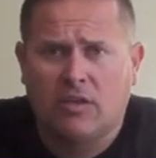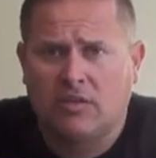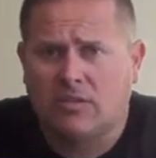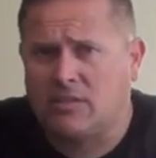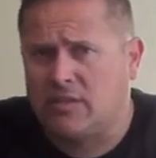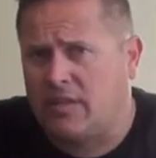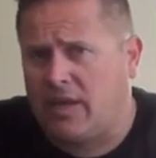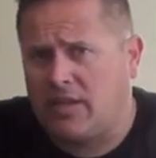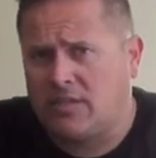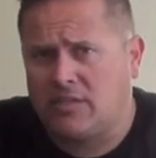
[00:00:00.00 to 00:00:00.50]

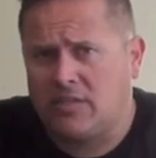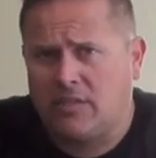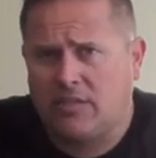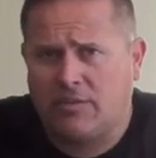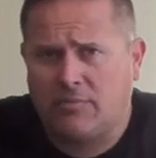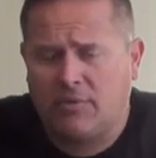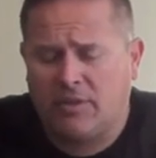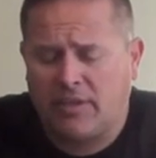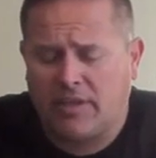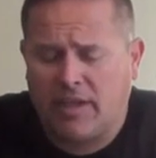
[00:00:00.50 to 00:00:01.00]
It's a
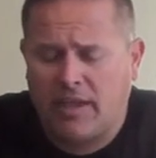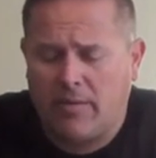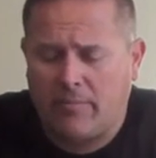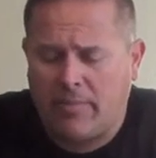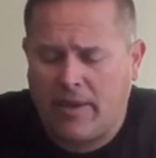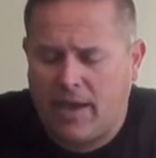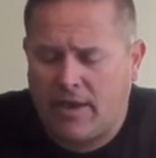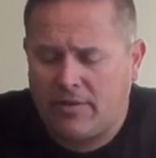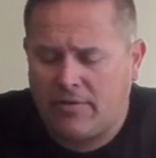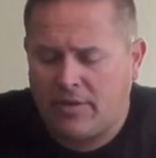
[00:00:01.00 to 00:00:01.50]
1900
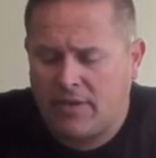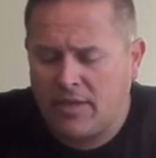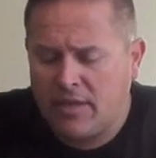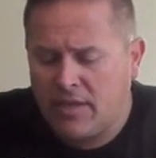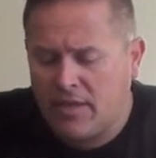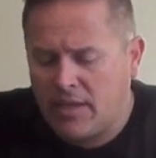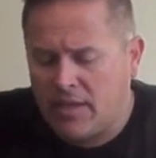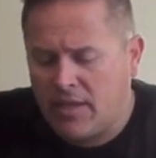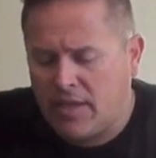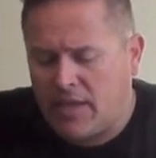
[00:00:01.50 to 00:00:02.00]
milliamp battery.
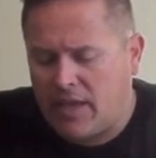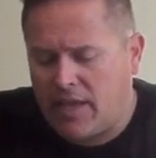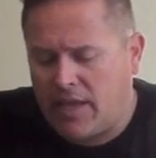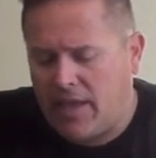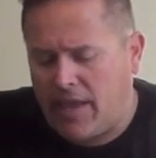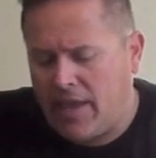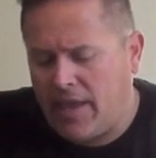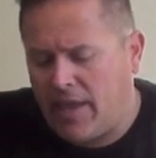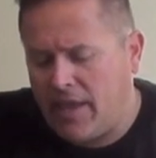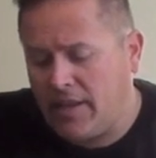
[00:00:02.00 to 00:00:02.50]

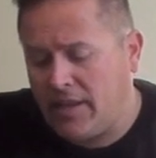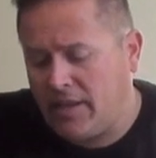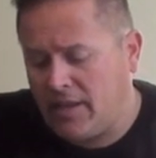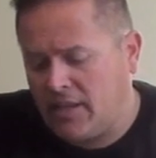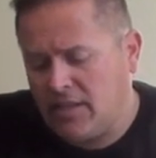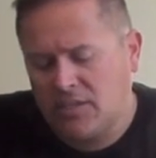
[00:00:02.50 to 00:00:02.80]
And in